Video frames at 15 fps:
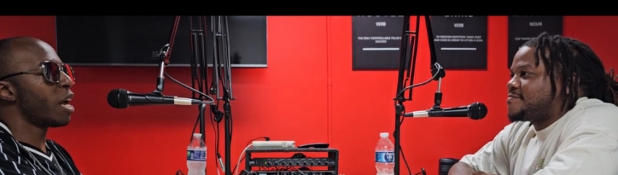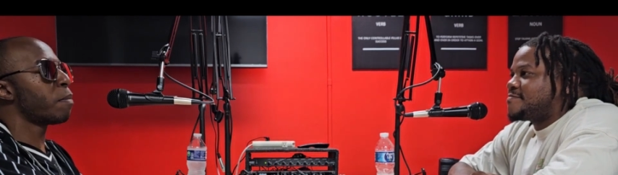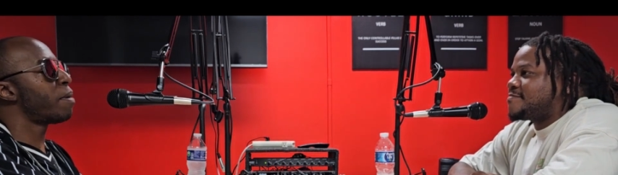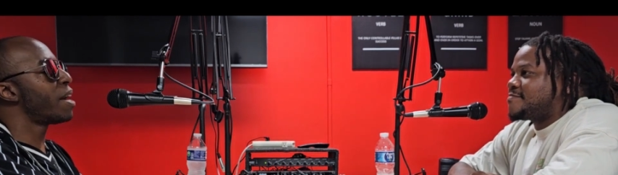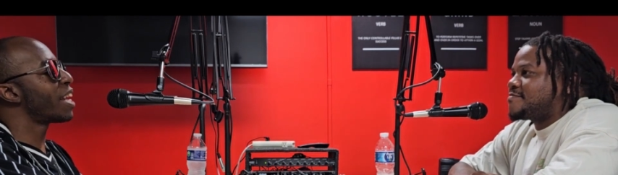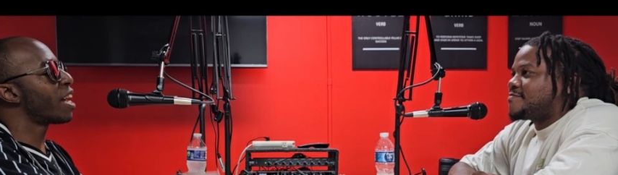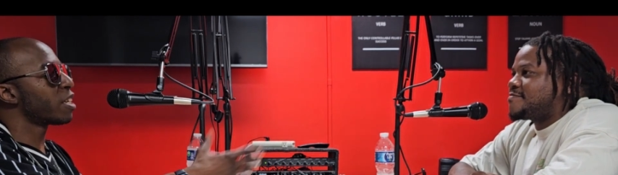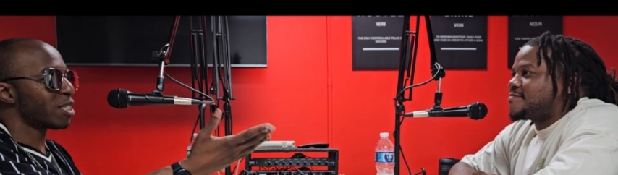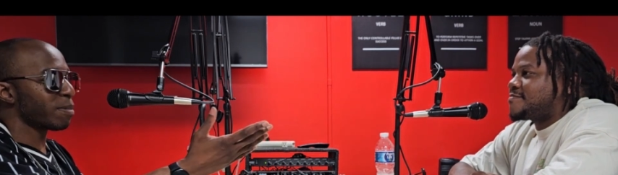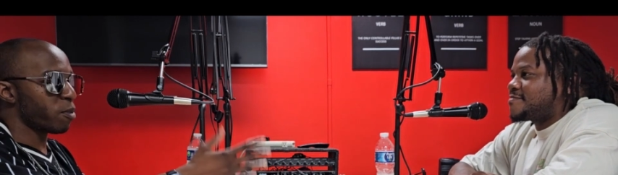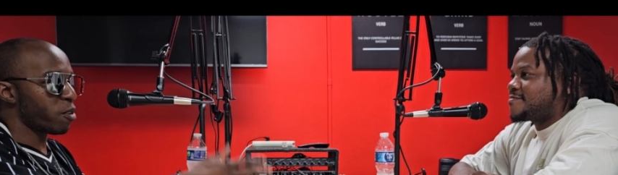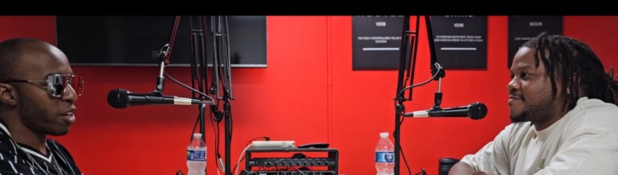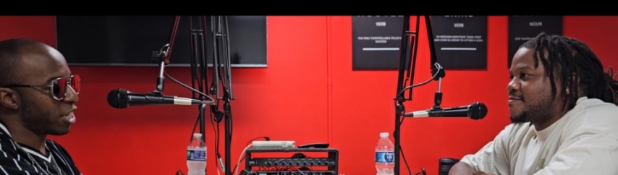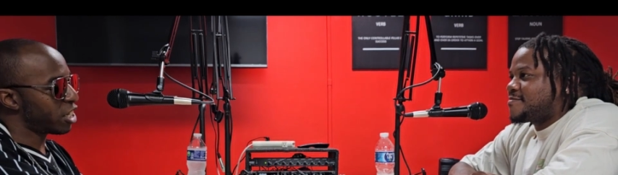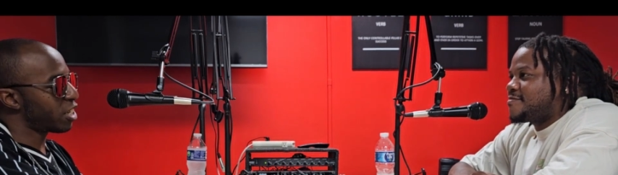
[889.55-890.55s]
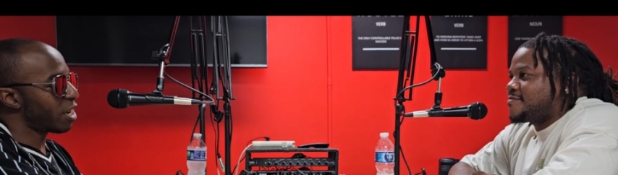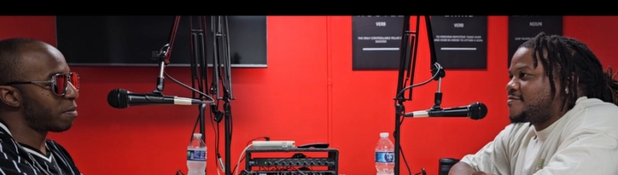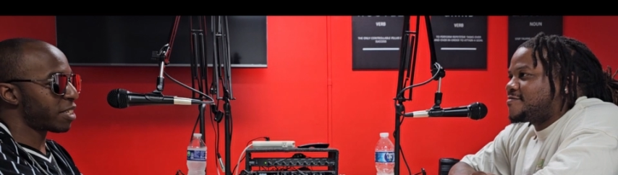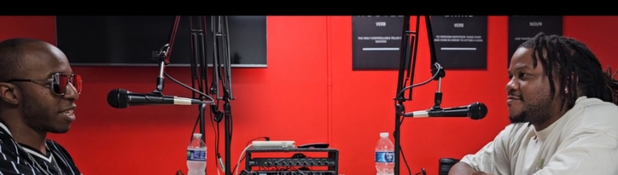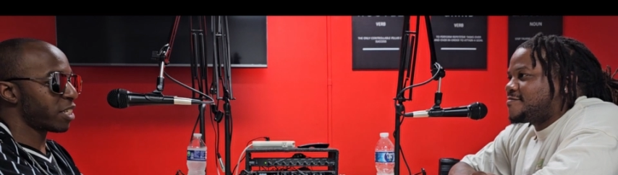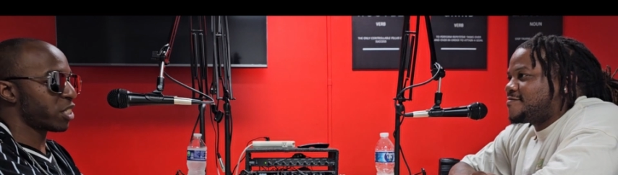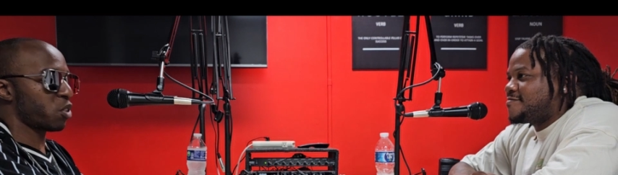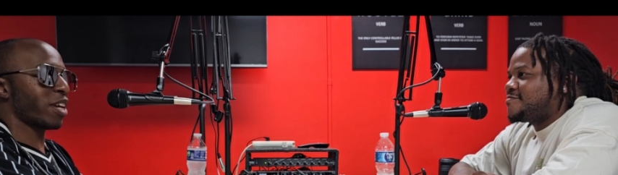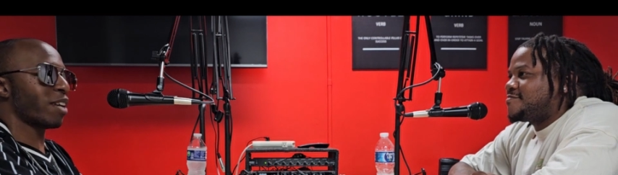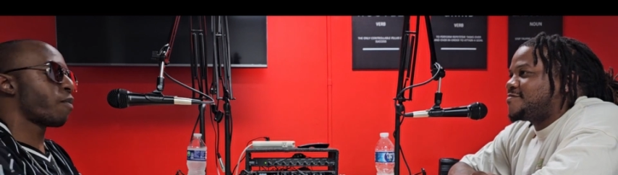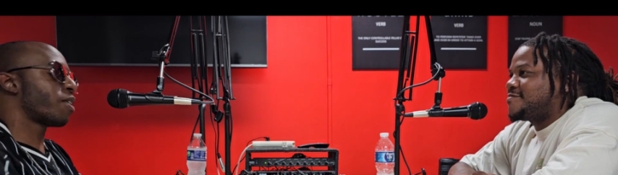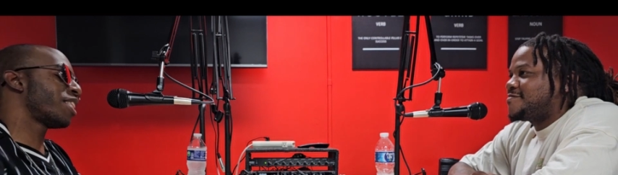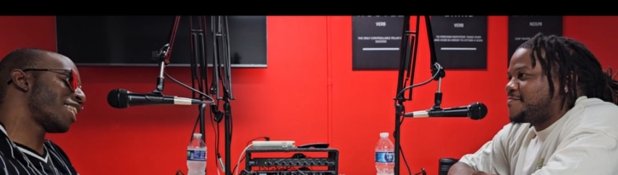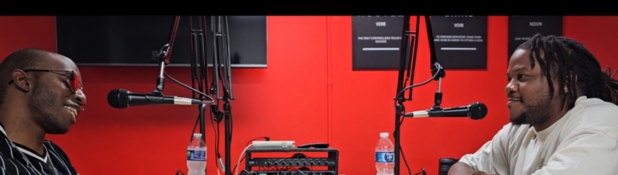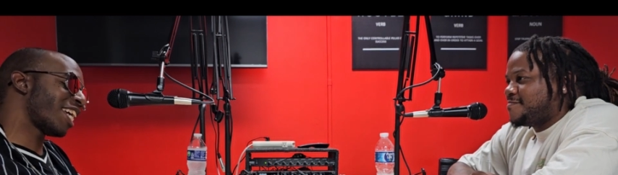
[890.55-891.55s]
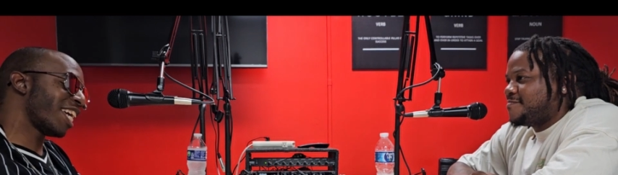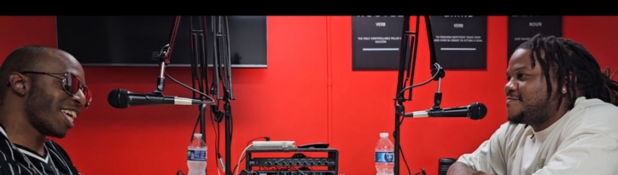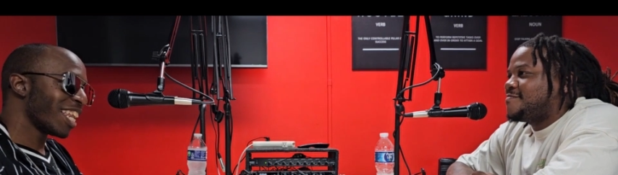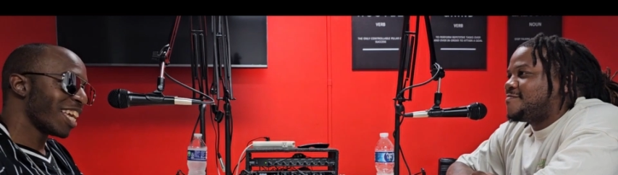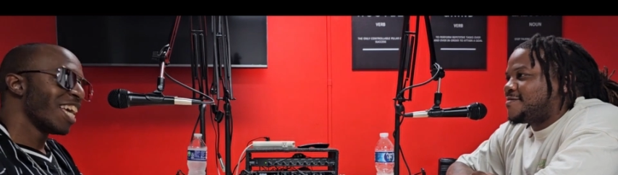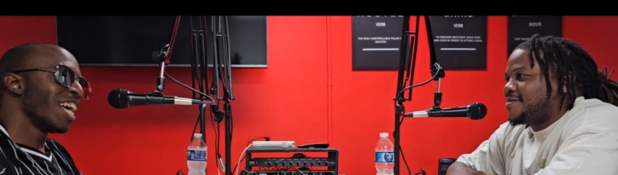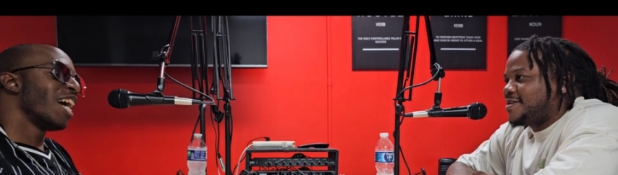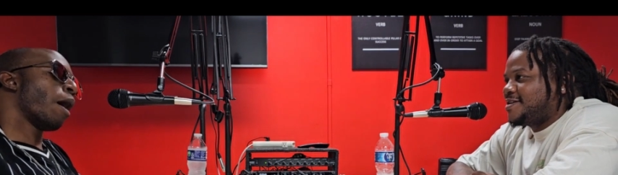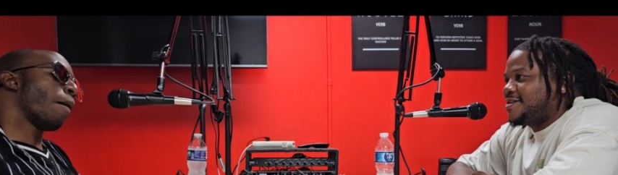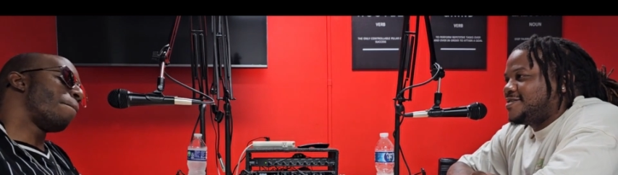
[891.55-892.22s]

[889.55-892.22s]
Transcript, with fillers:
Speaker 1: and bang out some more of this Chef's Kiss, so I can really get a